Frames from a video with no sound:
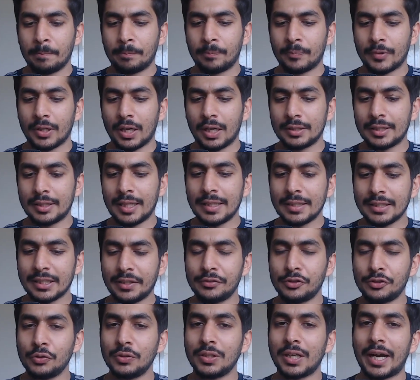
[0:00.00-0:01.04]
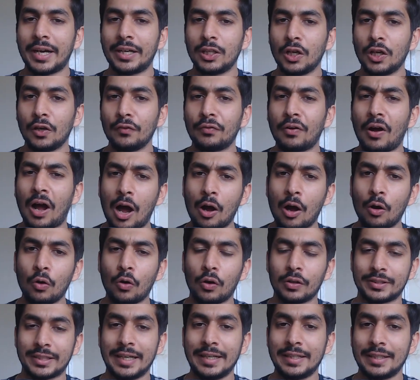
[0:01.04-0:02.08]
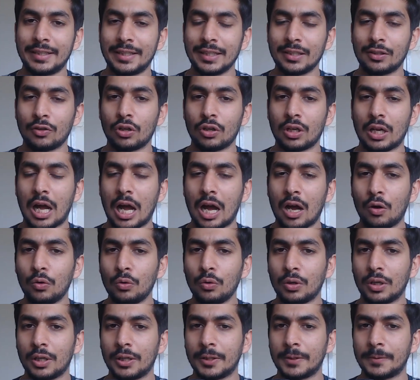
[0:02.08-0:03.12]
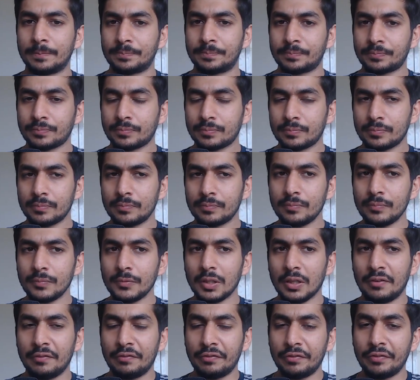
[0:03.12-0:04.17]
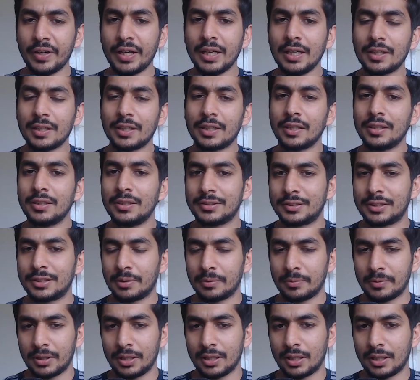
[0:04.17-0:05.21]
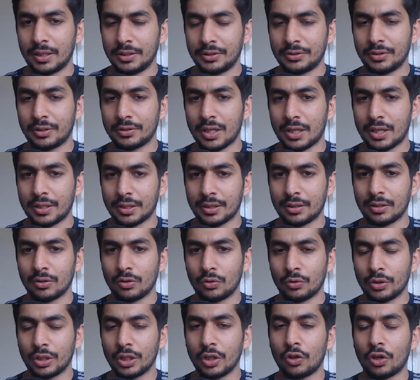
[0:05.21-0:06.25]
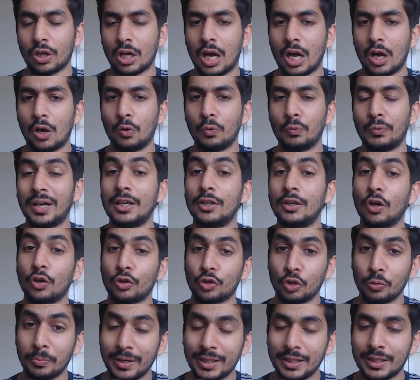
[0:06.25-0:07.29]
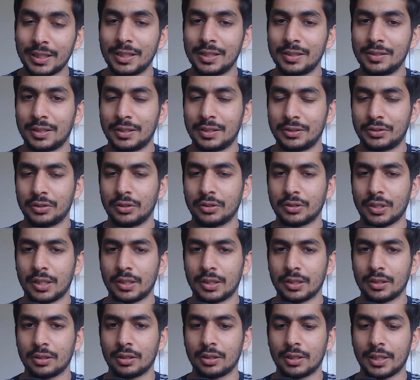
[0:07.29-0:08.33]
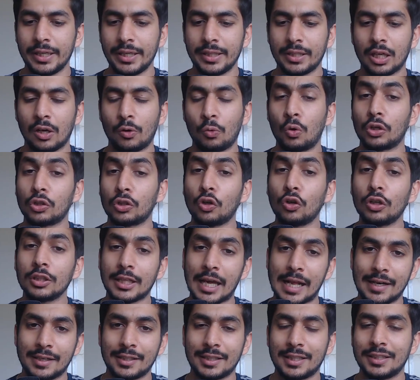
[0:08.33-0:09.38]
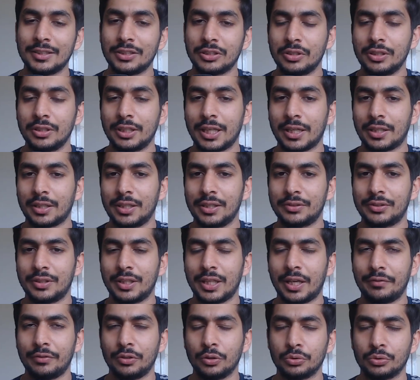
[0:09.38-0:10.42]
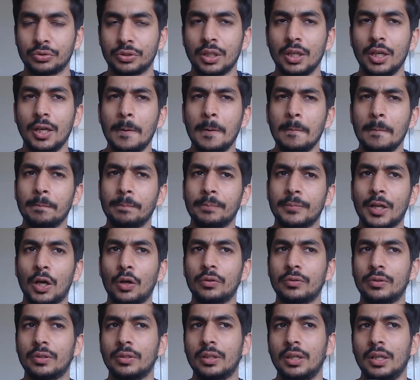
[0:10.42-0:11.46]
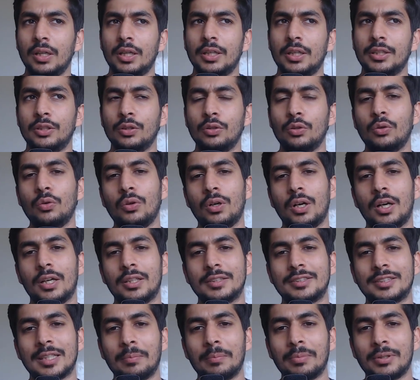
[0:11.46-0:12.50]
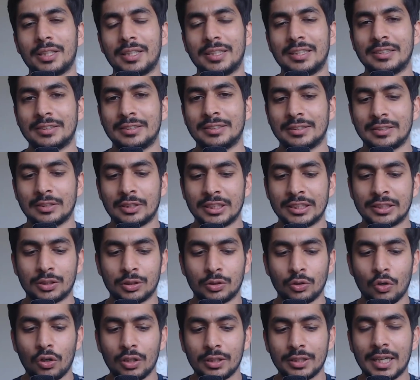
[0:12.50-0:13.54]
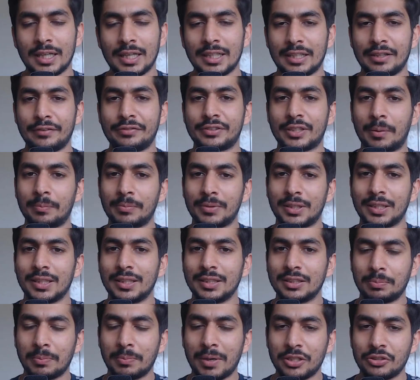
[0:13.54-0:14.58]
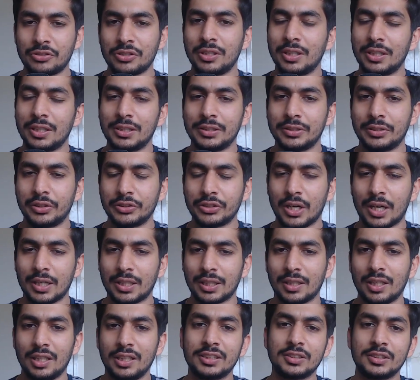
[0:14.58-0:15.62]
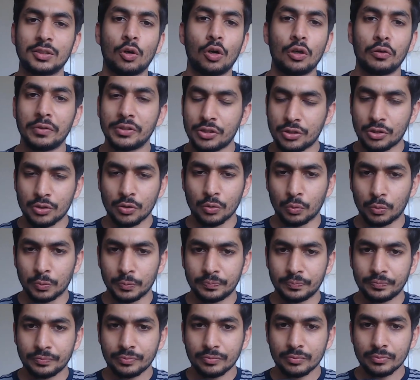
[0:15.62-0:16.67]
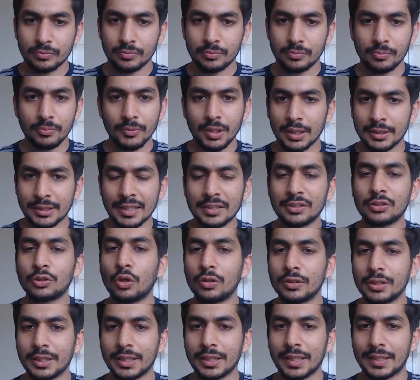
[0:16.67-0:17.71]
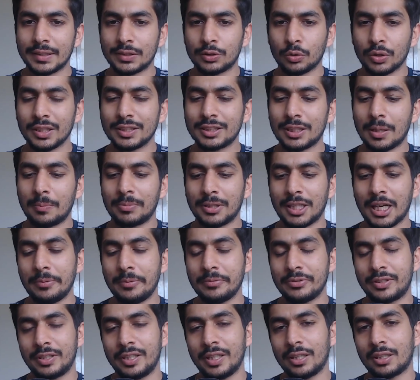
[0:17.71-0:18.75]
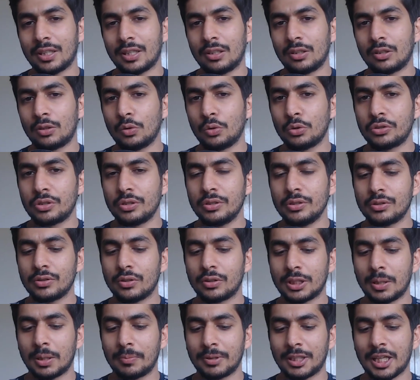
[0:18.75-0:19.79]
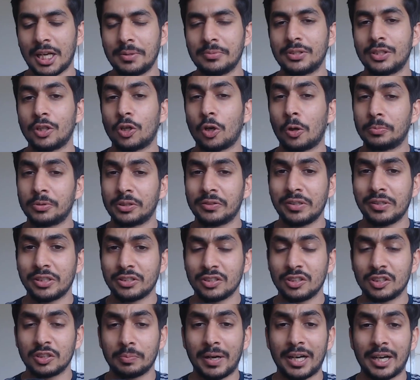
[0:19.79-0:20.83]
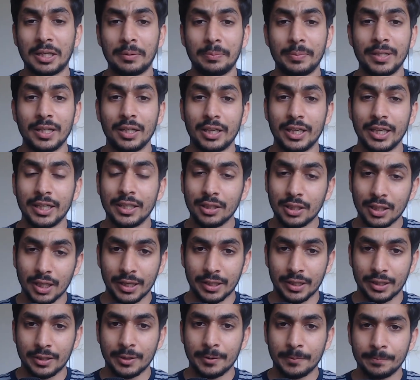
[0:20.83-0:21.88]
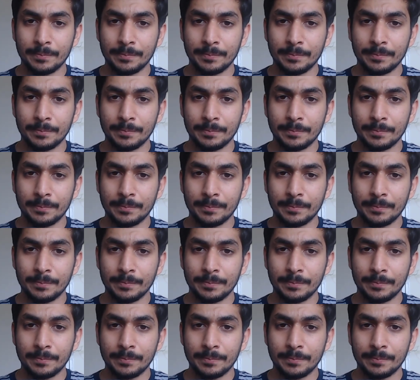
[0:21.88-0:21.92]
That gives you an idea of how authentic or how well written is the research article, okay, or how well documented is the research article, right? What all characterization techniques they have used. Now, it's not that if something is mentioned in a research article, it is always true. That's not the case. Okay, sometimes their conclusions or sometimes their observations might be incorrect.